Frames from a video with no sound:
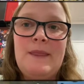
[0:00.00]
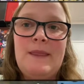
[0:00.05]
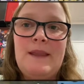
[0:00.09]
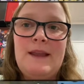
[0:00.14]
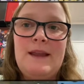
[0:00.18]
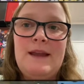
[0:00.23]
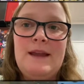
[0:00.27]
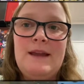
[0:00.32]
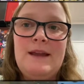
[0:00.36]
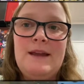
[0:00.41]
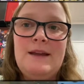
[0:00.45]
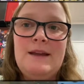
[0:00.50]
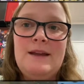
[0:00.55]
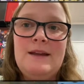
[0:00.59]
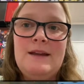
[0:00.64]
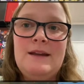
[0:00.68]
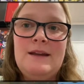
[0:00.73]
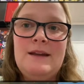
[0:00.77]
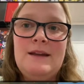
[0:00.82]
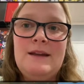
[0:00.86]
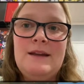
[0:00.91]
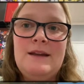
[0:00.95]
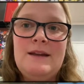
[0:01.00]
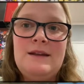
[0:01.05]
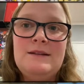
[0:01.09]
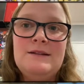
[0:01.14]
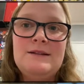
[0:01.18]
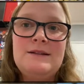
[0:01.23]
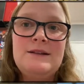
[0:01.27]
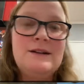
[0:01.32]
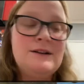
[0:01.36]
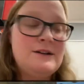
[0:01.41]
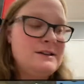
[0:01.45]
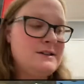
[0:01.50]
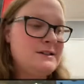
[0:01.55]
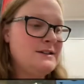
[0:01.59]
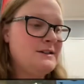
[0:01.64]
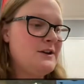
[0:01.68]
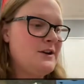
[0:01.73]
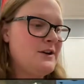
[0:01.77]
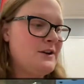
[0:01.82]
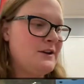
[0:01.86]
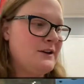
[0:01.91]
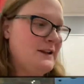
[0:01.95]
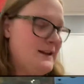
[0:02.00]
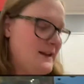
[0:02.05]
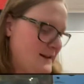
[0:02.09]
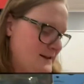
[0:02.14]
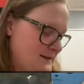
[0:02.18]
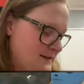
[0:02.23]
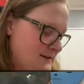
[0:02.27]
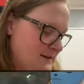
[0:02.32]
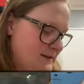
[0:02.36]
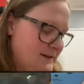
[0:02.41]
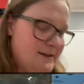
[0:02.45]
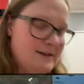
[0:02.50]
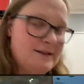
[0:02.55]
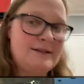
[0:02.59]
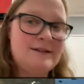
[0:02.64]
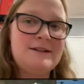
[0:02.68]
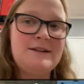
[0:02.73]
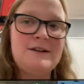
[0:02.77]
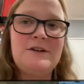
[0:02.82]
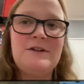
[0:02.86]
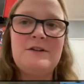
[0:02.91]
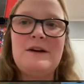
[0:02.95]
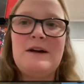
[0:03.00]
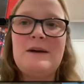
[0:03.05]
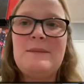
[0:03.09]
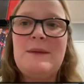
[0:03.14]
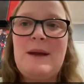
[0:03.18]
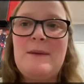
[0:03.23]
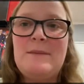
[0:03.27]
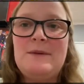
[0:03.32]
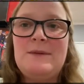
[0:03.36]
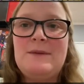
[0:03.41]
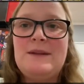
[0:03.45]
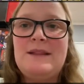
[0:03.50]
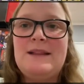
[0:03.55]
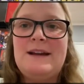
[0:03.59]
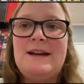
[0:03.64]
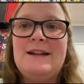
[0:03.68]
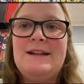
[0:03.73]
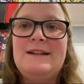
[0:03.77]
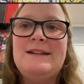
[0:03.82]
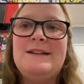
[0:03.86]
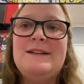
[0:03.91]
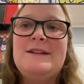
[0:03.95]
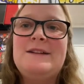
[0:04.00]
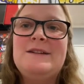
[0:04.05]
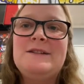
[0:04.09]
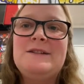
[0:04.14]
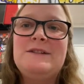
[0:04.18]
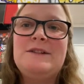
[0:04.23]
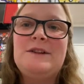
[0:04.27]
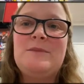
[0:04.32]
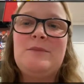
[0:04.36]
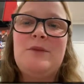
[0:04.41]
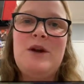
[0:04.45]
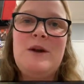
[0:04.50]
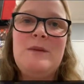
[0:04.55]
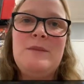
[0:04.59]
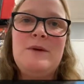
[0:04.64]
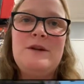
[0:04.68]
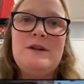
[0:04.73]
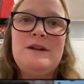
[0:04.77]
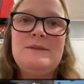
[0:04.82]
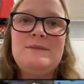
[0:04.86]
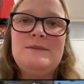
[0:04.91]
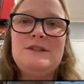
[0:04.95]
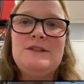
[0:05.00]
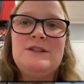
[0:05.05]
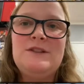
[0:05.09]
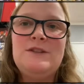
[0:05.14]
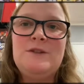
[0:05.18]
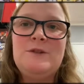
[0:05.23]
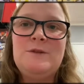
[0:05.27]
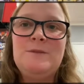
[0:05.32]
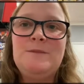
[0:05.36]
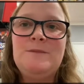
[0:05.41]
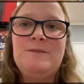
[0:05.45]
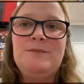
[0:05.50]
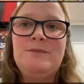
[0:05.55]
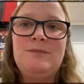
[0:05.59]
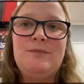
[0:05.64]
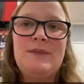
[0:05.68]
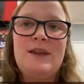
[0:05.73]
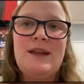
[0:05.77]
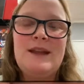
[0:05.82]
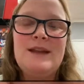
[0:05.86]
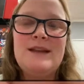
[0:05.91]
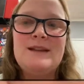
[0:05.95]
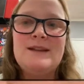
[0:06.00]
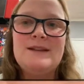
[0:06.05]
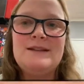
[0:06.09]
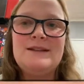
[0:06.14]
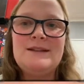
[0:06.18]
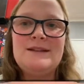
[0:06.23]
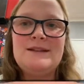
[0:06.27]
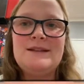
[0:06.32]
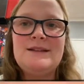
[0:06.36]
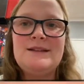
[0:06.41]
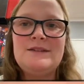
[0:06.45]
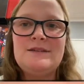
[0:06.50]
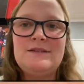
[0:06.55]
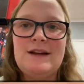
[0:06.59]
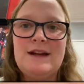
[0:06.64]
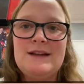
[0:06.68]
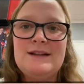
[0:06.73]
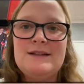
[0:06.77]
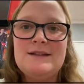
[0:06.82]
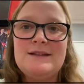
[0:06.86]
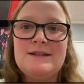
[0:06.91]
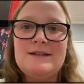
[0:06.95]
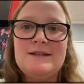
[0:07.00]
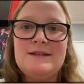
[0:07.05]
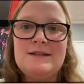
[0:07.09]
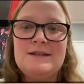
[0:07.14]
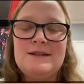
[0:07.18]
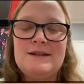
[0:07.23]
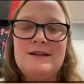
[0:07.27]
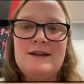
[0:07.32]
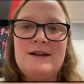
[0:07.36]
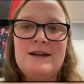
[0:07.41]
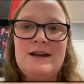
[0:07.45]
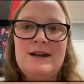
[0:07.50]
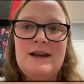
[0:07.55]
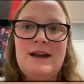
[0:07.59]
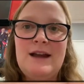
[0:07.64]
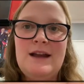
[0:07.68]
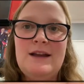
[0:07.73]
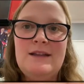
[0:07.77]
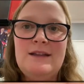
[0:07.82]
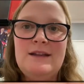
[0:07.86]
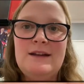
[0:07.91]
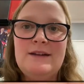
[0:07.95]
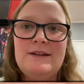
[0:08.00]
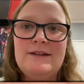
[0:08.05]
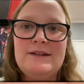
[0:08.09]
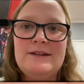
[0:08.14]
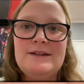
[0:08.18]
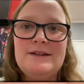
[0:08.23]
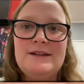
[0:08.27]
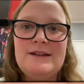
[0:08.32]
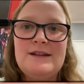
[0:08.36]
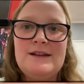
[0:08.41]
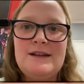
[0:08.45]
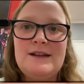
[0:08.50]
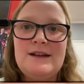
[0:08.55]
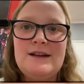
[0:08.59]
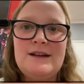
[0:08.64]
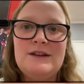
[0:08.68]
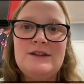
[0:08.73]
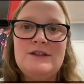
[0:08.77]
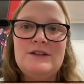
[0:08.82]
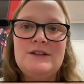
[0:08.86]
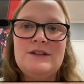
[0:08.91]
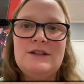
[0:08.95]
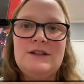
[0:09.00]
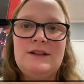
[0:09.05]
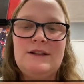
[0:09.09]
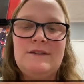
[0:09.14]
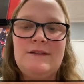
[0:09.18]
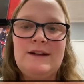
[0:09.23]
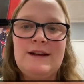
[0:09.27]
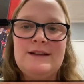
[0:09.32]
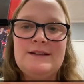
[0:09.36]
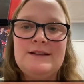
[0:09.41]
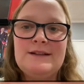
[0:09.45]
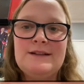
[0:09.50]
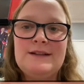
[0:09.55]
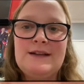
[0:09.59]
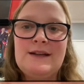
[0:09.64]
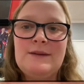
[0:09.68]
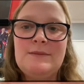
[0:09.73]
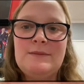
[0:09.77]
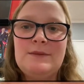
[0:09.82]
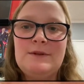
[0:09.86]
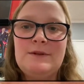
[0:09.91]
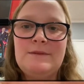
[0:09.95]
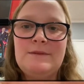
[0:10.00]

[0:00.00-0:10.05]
And oh, it's not. Excellent. All right, I'm happy with that. So promo number two is Cinderace. And there is the Chilling Reign stamp.